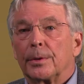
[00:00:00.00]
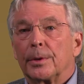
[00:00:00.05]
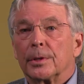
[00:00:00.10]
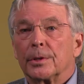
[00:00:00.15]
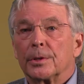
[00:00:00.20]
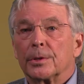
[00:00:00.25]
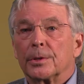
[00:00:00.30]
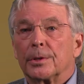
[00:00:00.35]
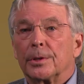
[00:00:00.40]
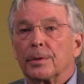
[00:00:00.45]

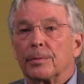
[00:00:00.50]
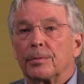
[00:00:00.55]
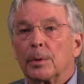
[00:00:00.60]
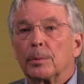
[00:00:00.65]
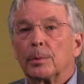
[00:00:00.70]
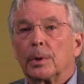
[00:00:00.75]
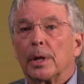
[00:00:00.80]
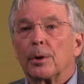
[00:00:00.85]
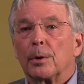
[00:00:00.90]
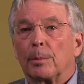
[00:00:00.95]
his
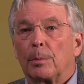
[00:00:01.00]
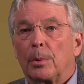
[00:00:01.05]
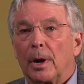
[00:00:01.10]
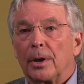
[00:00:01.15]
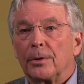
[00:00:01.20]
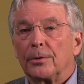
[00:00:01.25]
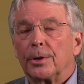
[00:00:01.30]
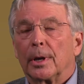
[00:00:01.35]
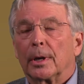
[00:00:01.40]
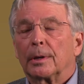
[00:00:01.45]
defibrillator
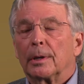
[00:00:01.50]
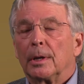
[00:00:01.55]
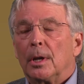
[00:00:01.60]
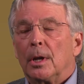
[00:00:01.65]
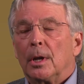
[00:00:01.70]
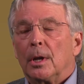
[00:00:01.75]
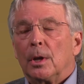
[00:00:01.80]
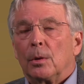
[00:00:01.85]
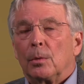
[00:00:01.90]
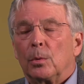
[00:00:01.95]
project,
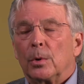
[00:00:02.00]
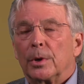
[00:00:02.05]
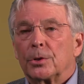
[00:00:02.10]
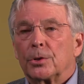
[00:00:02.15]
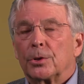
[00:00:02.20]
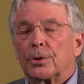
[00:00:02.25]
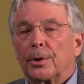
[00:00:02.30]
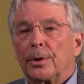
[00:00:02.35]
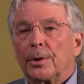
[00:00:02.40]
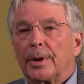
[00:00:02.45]

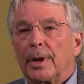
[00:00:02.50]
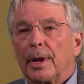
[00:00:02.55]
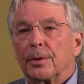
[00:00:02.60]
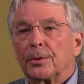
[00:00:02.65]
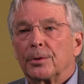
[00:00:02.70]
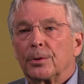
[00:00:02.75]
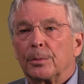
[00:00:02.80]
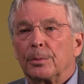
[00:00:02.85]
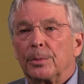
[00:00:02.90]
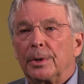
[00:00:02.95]
which turned
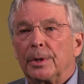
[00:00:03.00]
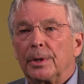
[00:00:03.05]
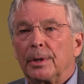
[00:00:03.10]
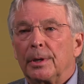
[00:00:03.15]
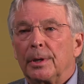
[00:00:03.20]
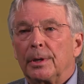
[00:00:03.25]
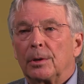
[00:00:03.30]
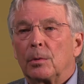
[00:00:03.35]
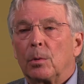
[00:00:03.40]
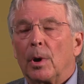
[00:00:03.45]
out to
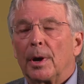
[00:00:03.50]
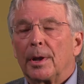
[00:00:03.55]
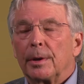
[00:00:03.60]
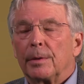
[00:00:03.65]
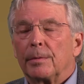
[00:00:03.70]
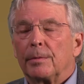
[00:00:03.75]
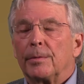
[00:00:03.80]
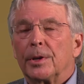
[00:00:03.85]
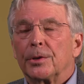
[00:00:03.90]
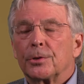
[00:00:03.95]
be quite
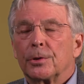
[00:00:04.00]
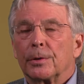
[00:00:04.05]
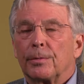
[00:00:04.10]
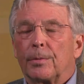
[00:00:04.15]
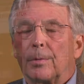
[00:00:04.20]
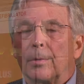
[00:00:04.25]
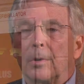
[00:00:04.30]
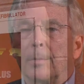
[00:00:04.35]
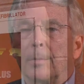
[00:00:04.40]
an adventure for